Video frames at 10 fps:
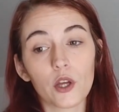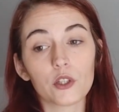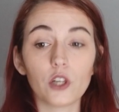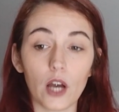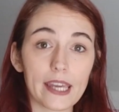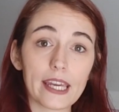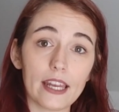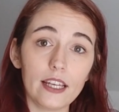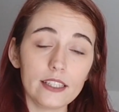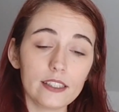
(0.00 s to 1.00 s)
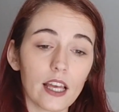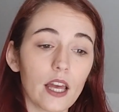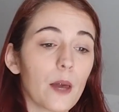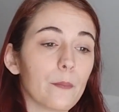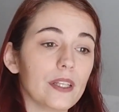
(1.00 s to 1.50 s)
So I get it,
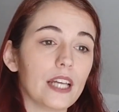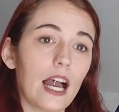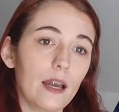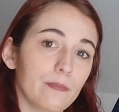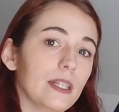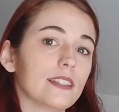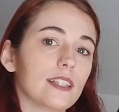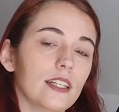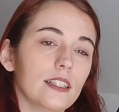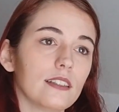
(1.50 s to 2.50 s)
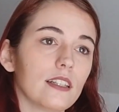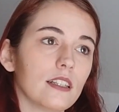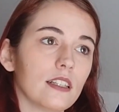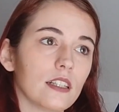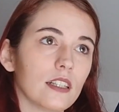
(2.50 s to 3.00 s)
but I miss it
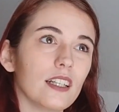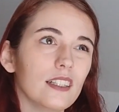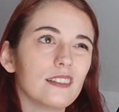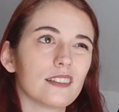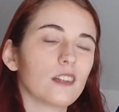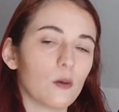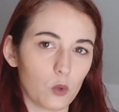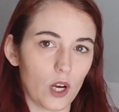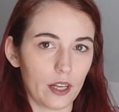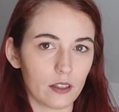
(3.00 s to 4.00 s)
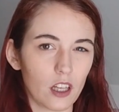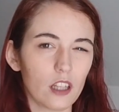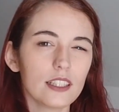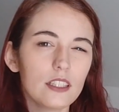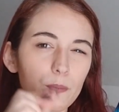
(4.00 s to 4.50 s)
in some way.
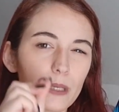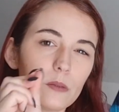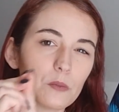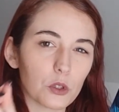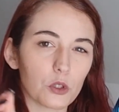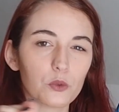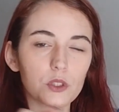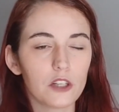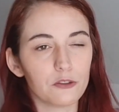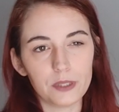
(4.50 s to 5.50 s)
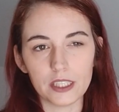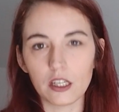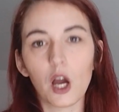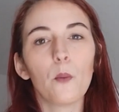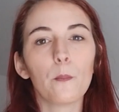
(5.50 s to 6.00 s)
A little bit more would have
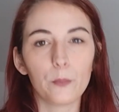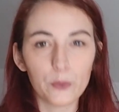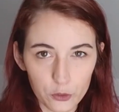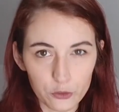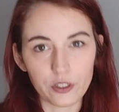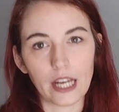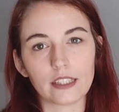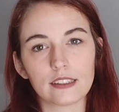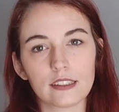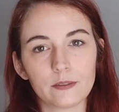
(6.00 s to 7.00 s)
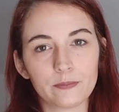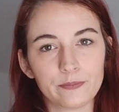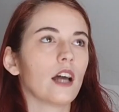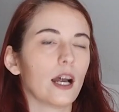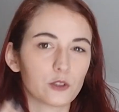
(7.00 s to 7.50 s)
been perfect.
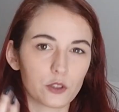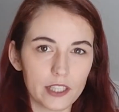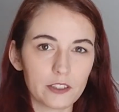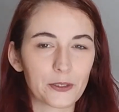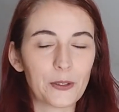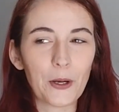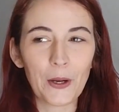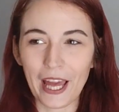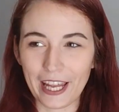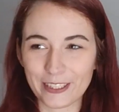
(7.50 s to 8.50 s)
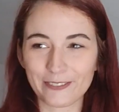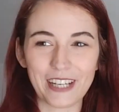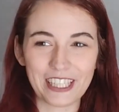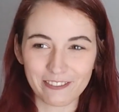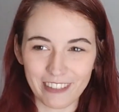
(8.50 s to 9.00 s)
I'm trying to
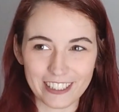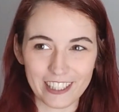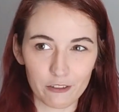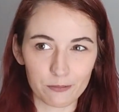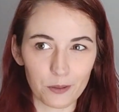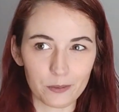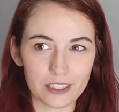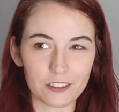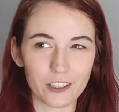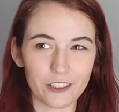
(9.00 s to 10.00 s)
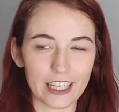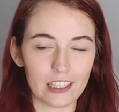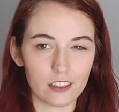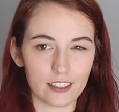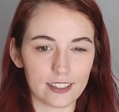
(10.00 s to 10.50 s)
express myself properly so you
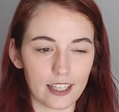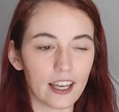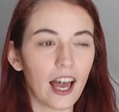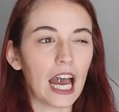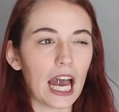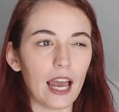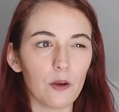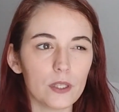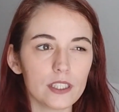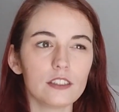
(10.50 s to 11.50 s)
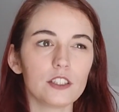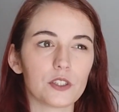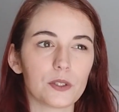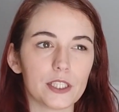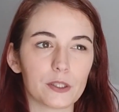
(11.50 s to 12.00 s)
can understand. I wanted the
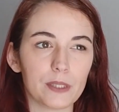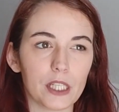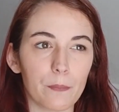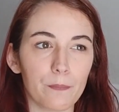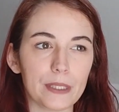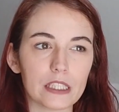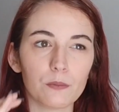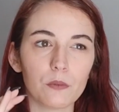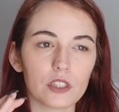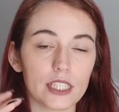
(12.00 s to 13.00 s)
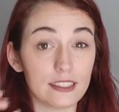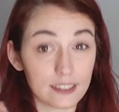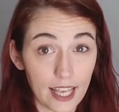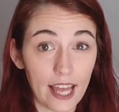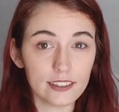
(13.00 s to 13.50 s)
story to be a bit more
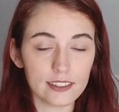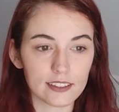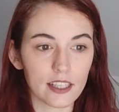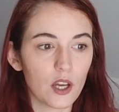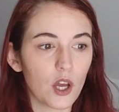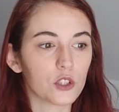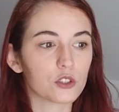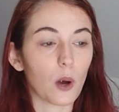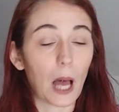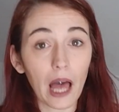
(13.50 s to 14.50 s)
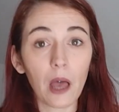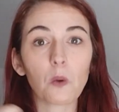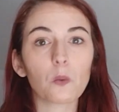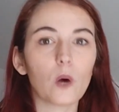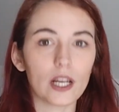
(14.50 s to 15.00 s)
intense, so
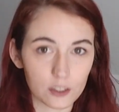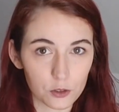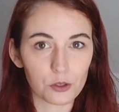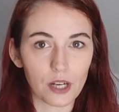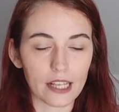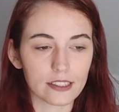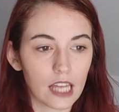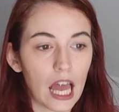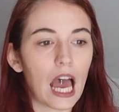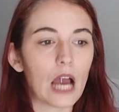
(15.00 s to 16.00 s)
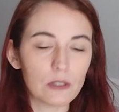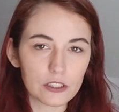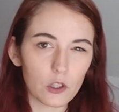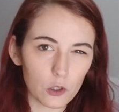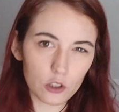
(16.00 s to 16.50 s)
I was stressed. I
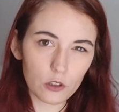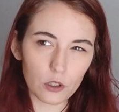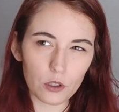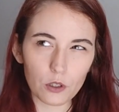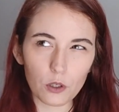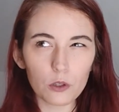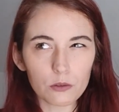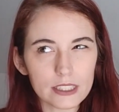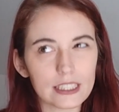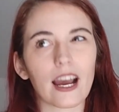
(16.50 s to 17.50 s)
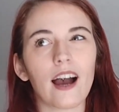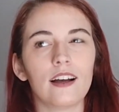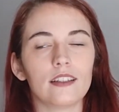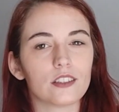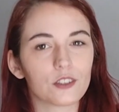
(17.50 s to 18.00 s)
was already
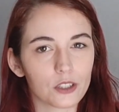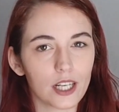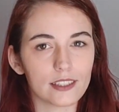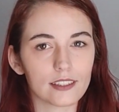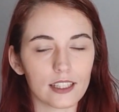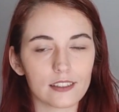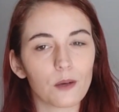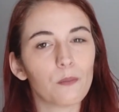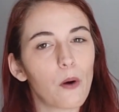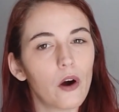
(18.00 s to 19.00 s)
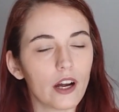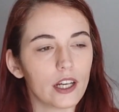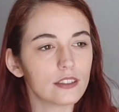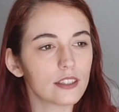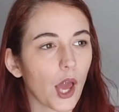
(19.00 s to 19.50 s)
kind of stressed at some
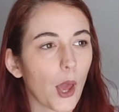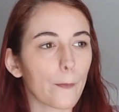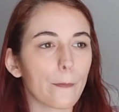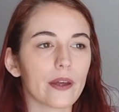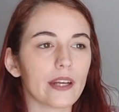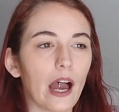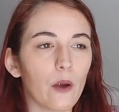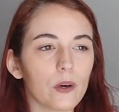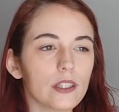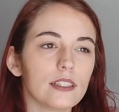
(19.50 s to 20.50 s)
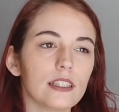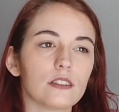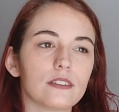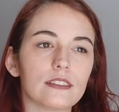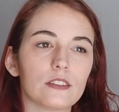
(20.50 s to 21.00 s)
point, but I wanted
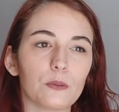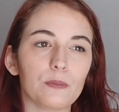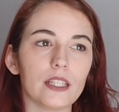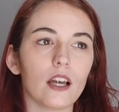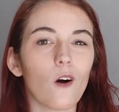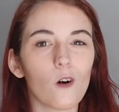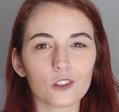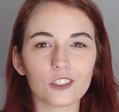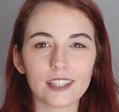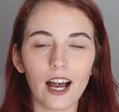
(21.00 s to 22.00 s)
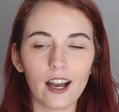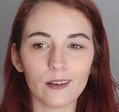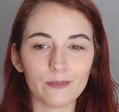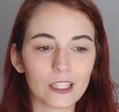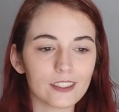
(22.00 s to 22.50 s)
it to be all the
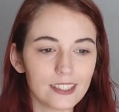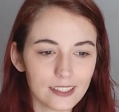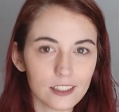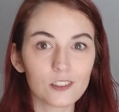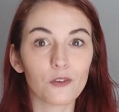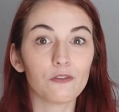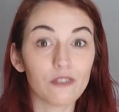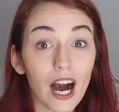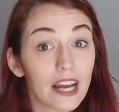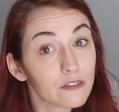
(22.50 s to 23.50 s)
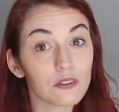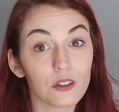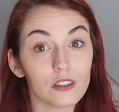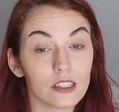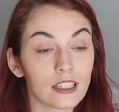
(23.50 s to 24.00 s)
time, because this is
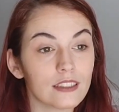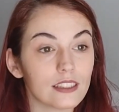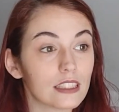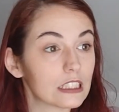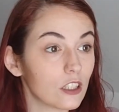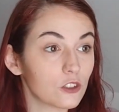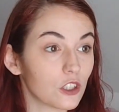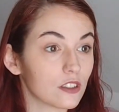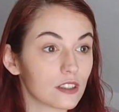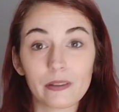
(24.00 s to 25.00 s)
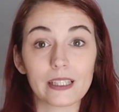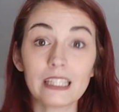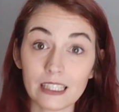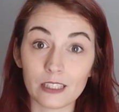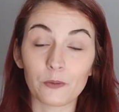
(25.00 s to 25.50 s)
survival. This is not just
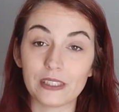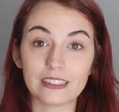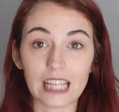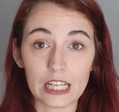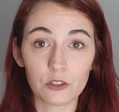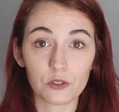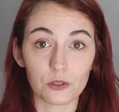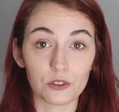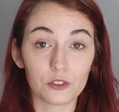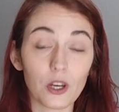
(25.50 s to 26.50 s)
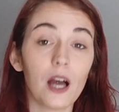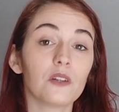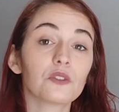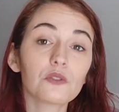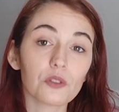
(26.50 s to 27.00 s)
playing with dinosaurs. You
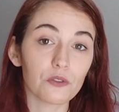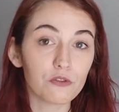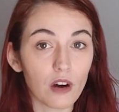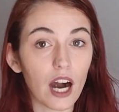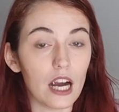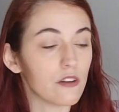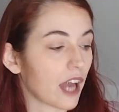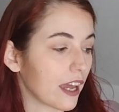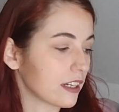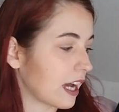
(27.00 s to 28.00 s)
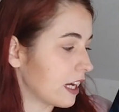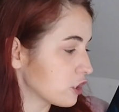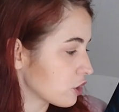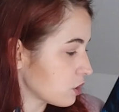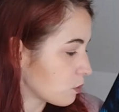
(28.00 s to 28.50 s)
have to survive, and I
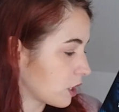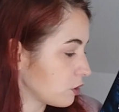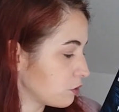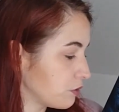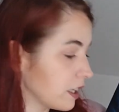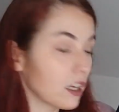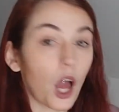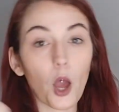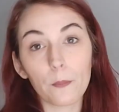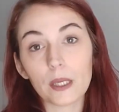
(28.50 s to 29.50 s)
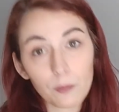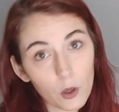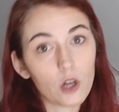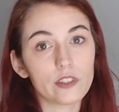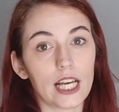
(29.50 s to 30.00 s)
just wanted to feel a bit
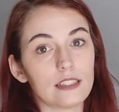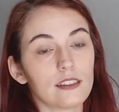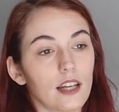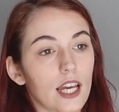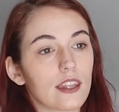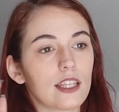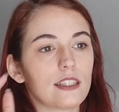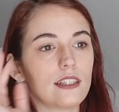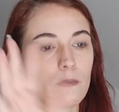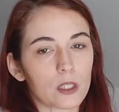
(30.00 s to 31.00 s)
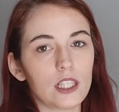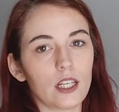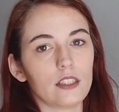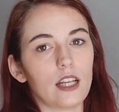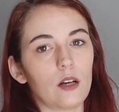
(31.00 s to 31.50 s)
more of that. I think that I'm
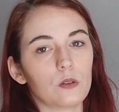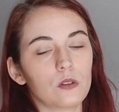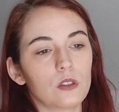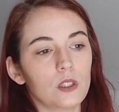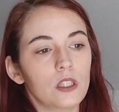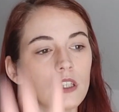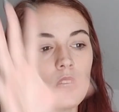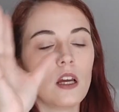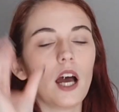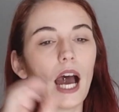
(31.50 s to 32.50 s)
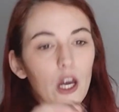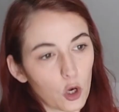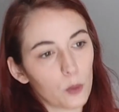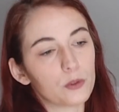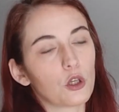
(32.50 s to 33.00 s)
clear now. I
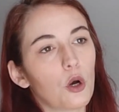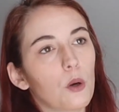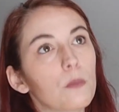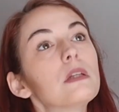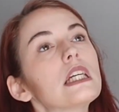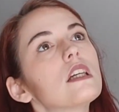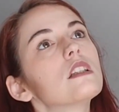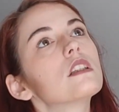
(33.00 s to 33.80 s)
hope so, please.